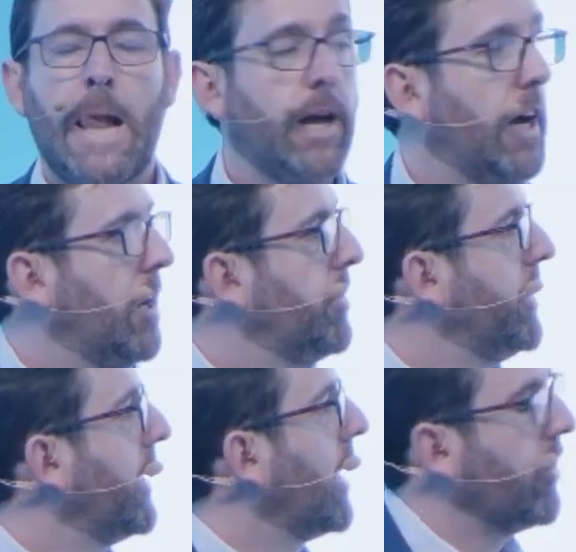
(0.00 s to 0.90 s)

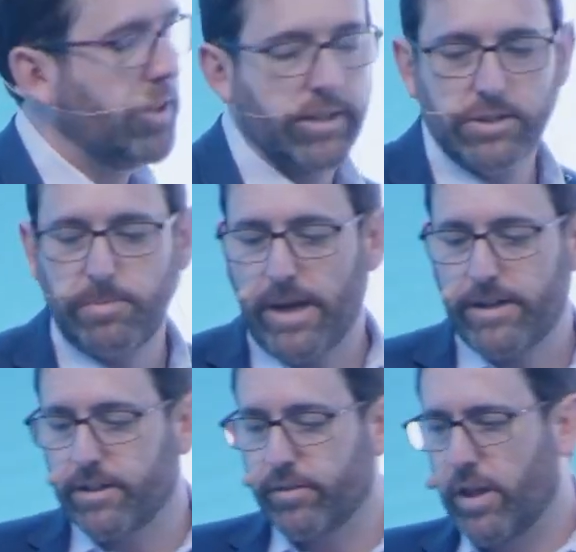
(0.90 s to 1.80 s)
And they're currently
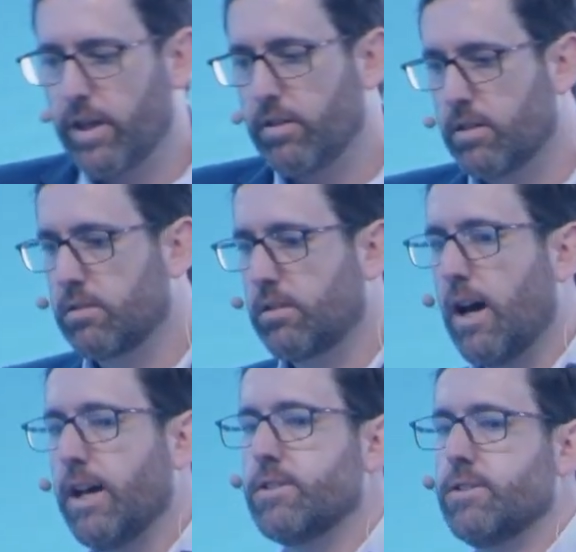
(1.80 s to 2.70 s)
expanding. Their
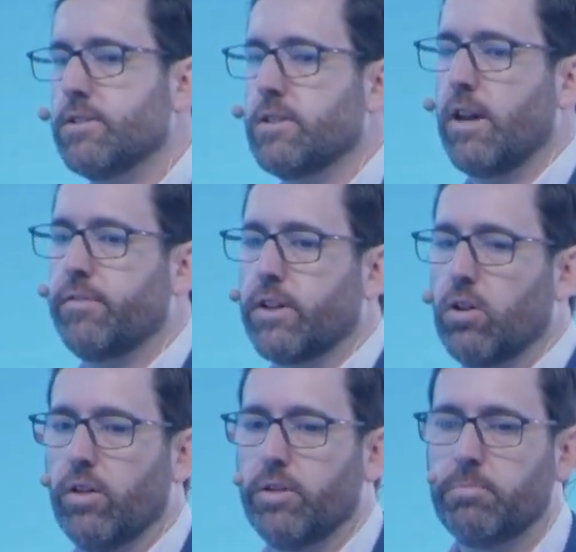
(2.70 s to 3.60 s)
clients in South
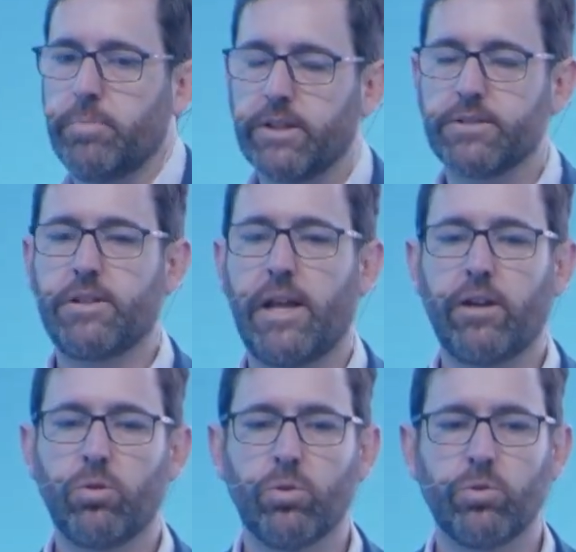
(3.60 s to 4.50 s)
Africa are the biggest
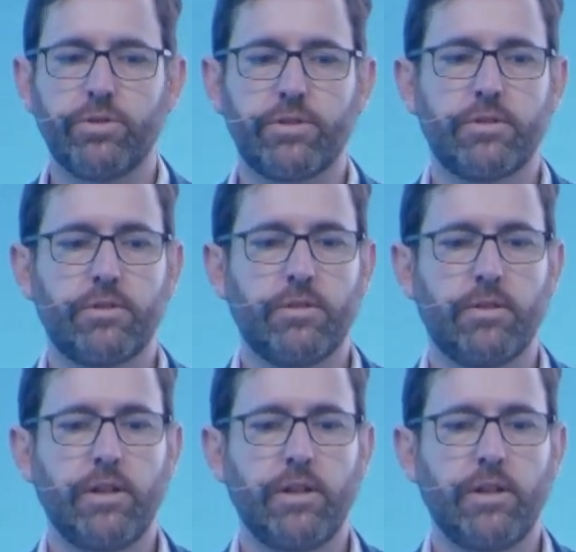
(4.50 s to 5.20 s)
landlords,